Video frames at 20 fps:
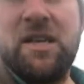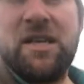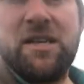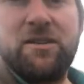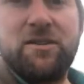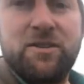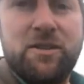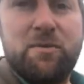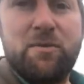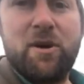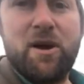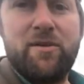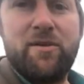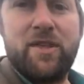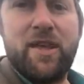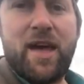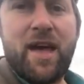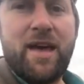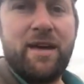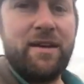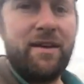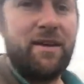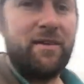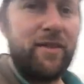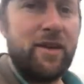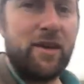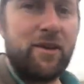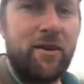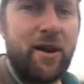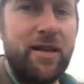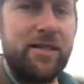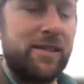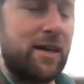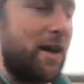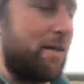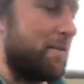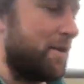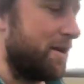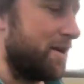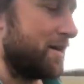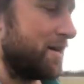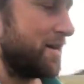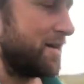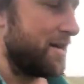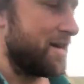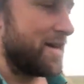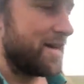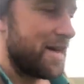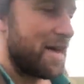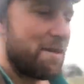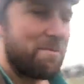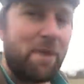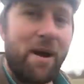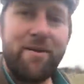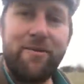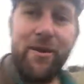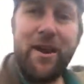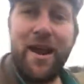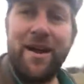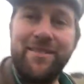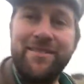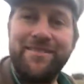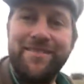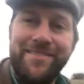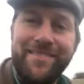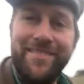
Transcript: who's somewhere over there having a great time. Bye for now.